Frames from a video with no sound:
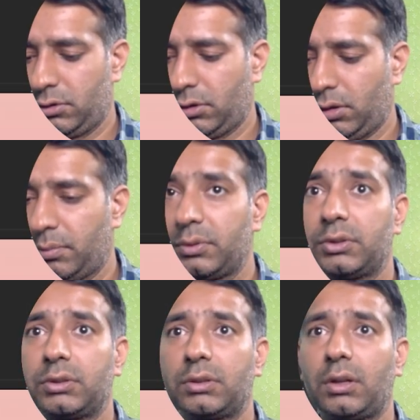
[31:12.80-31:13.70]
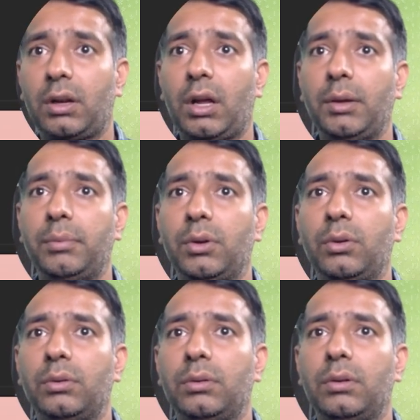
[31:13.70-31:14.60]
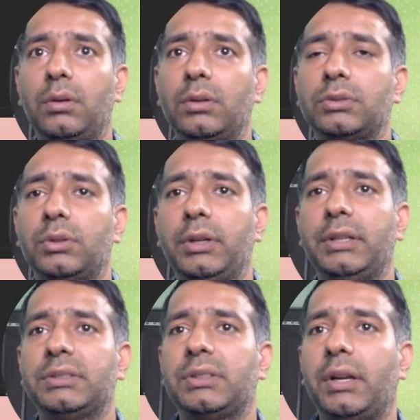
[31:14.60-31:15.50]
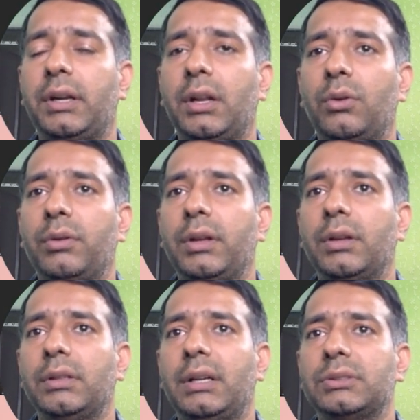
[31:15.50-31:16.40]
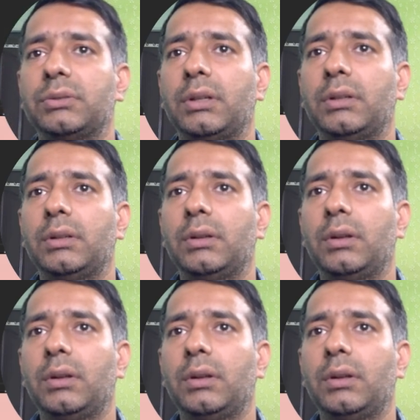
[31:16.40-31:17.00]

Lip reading: Subscribed. Oh, so it's written over here. That's why.